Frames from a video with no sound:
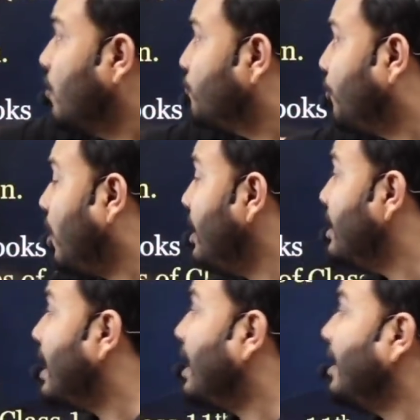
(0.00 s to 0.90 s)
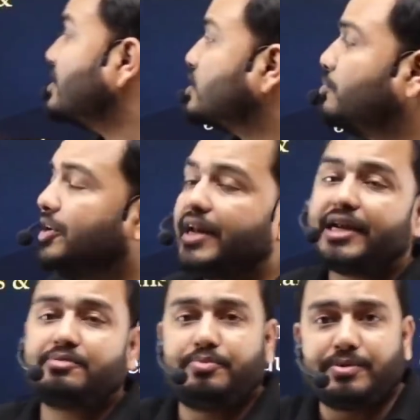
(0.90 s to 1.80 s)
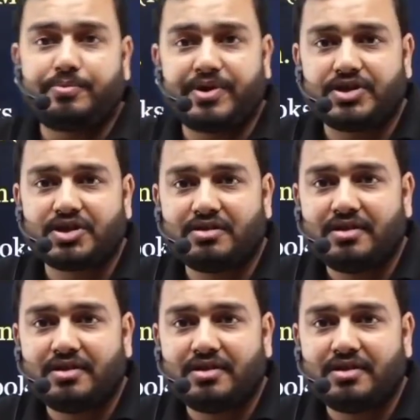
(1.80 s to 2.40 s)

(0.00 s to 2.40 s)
for last minute preparation.